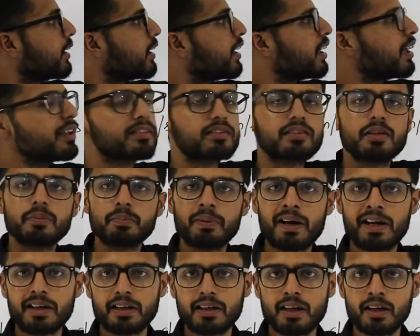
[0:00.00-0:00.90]
delay is
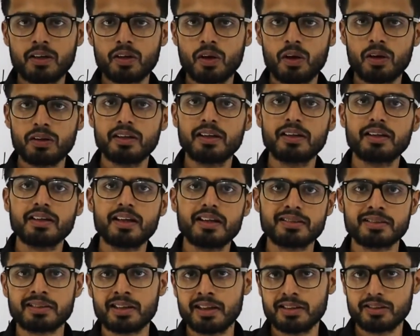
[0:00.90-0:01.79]
dependent on the
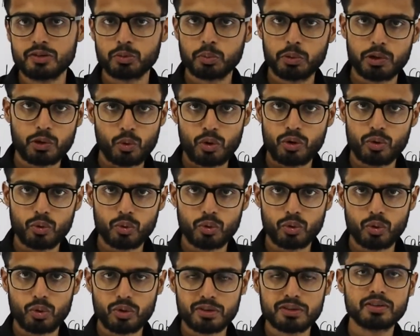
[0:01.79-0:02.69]
distance between
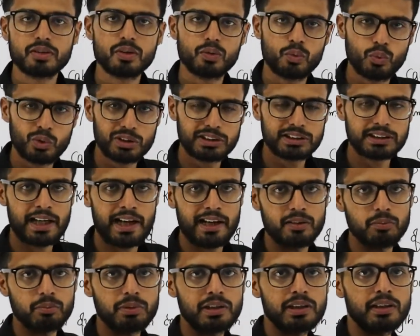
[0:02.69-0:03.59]
two nodes, which
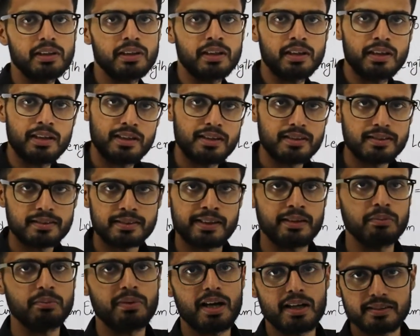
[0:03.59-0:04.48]
can be
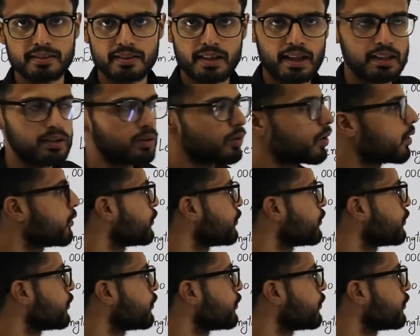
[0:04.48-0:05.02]
same as length